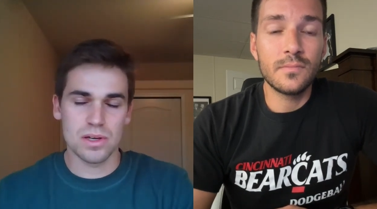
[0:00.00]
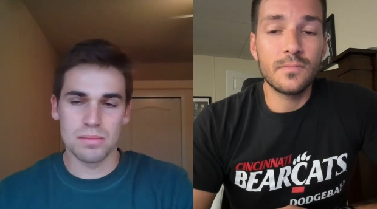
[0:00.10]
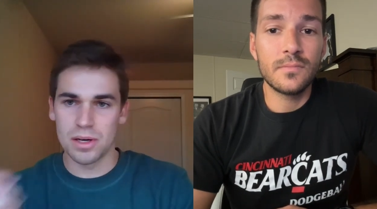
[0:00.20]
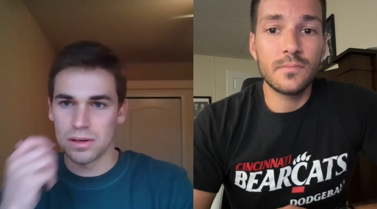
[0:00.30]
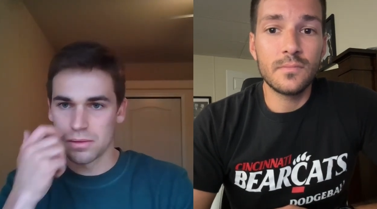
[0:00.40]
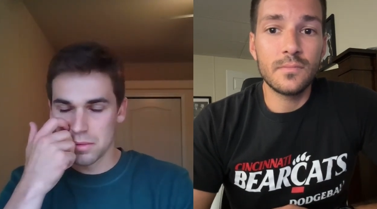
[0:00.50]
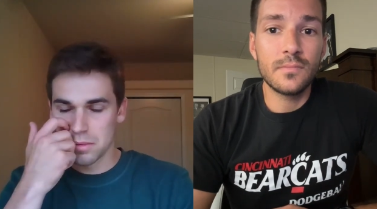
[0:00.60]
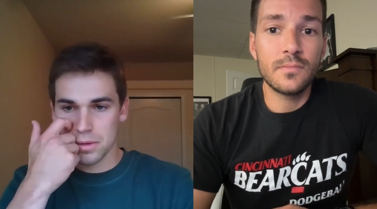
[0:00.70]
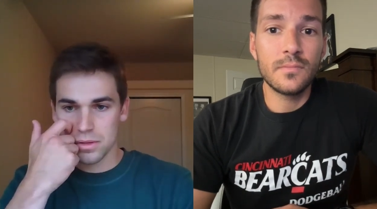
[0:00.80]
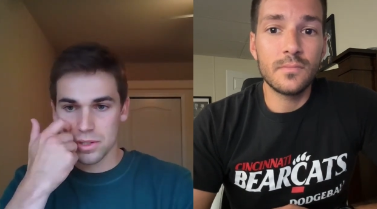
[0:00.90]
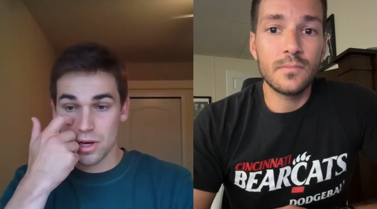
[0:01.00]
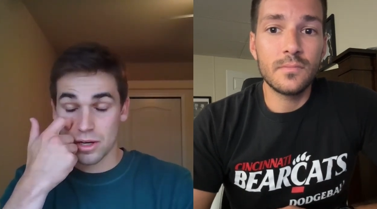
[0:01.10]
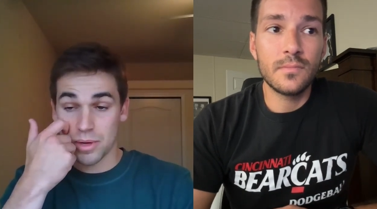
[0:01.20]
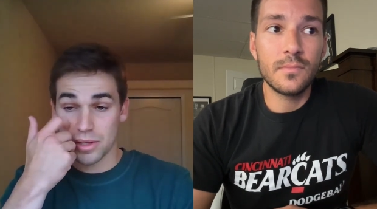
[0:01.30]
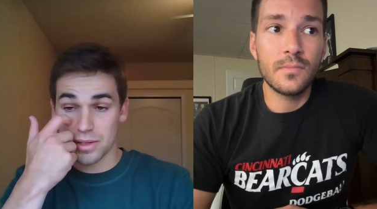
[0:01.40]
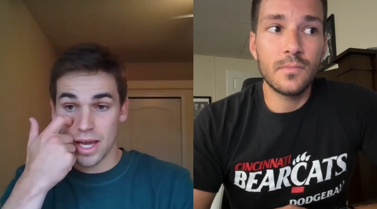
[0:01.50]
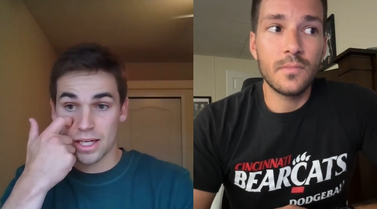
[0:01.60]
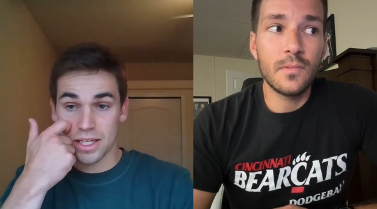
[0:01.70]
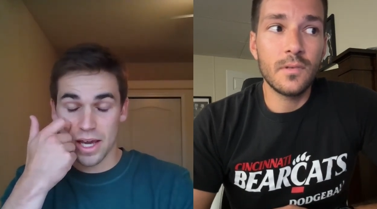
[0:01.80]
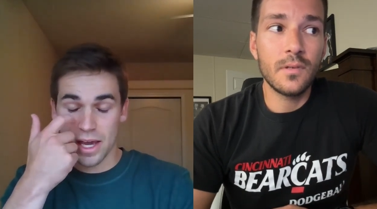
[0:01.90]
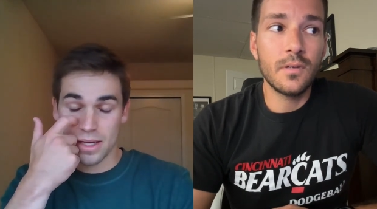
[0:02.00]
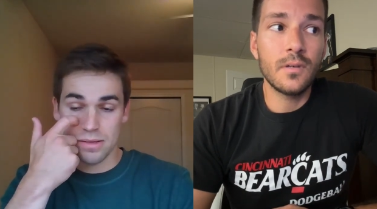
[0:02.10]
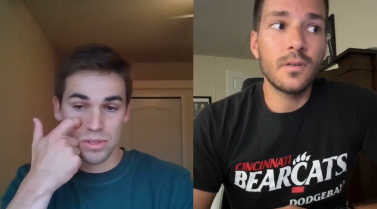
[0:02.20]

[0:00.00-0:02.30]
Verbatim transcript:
Speaker 1: some uh, talk about the NDA